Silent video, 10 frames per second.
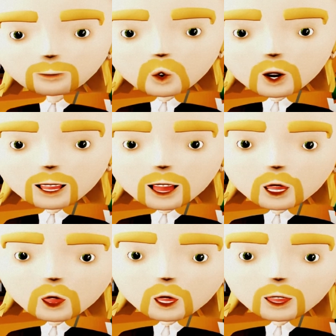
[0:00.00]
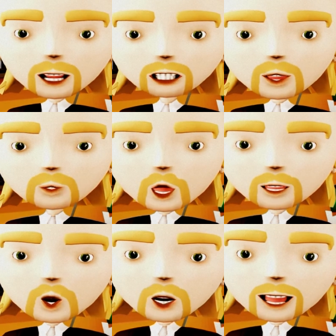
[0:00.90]
What are the other things you were
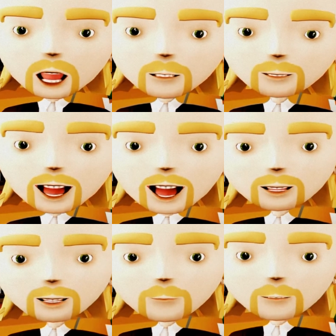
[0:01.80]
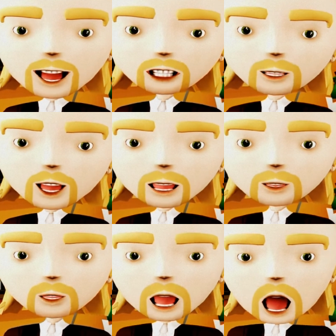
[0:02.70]
talking about? Mastery
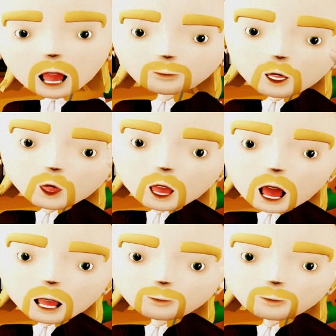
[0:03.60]
and the other?